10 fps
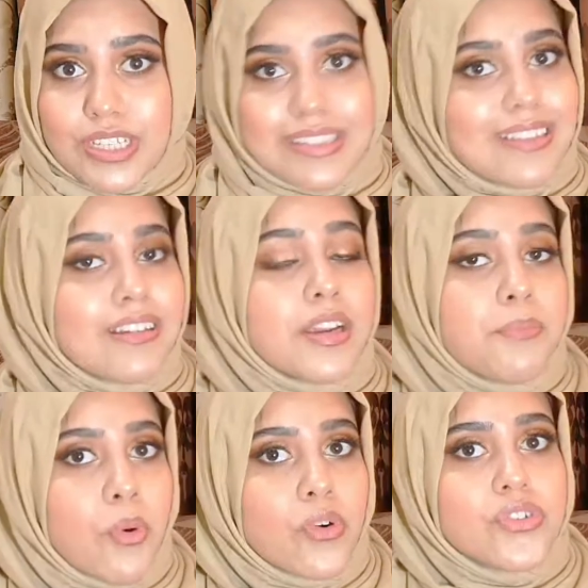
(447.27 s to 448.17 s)
It's either
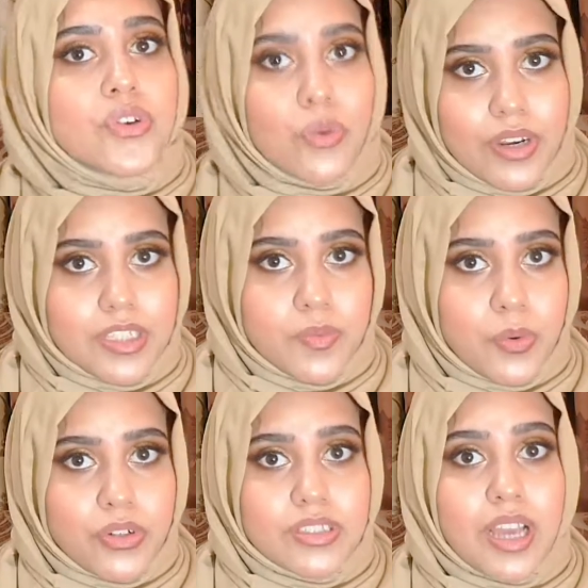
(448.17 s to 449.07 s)
imports or
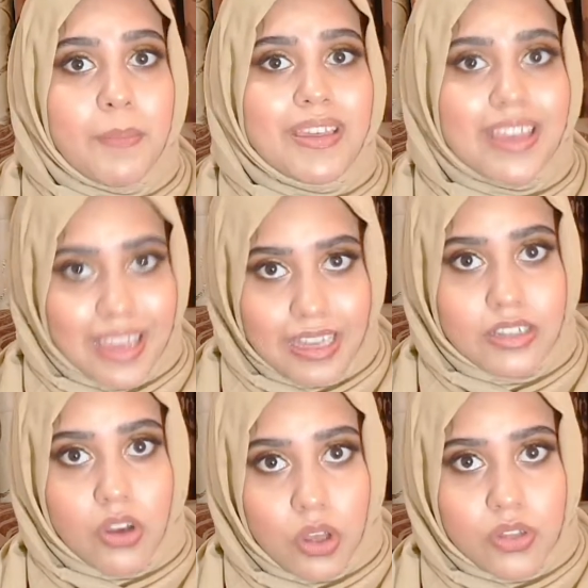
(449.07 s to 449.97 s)
exports coming
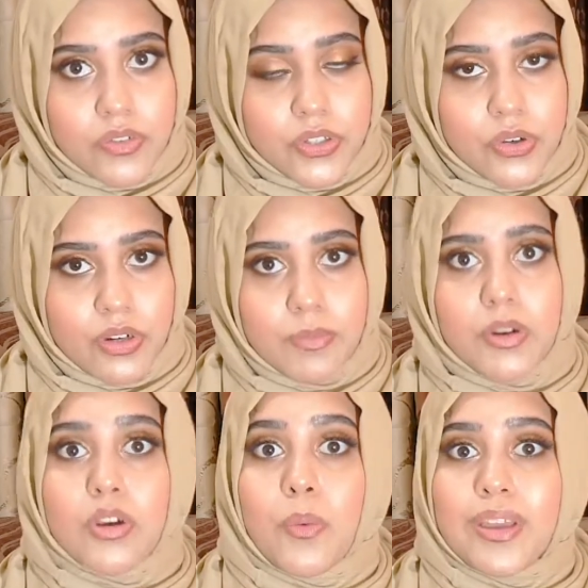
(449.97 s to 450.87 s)
in all over Europe
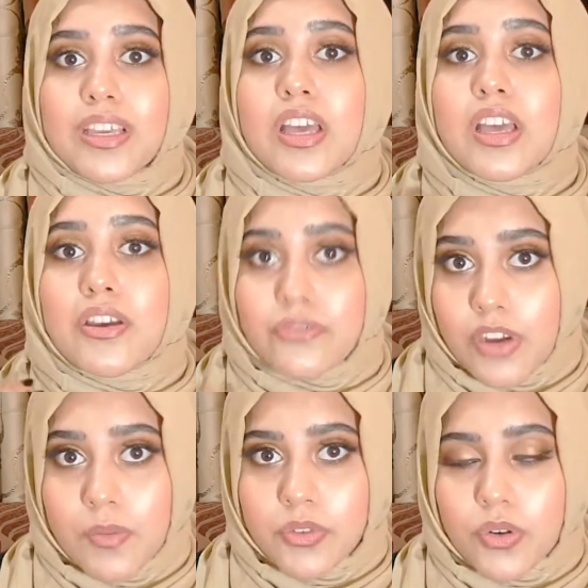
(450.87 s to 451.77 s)
or going
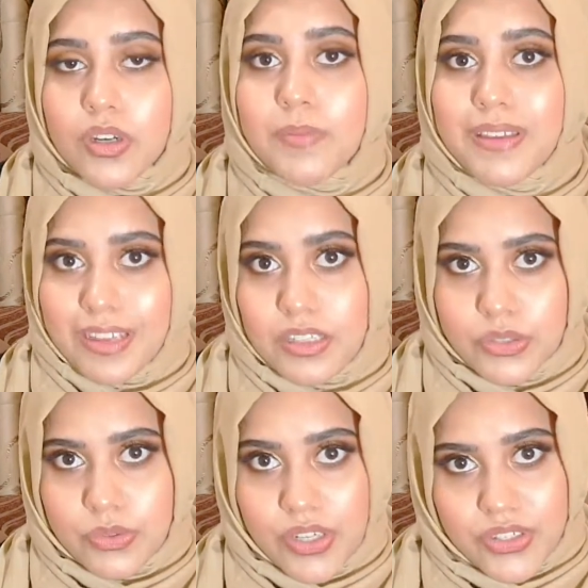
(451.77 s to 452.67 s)
from Europe
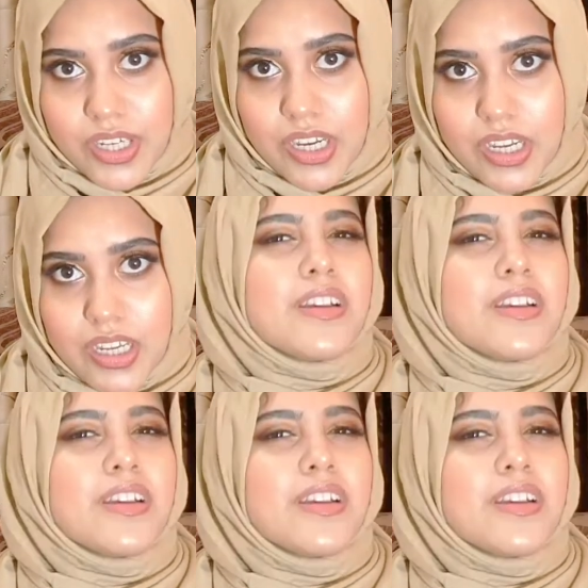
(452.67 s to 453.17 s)
into Russia.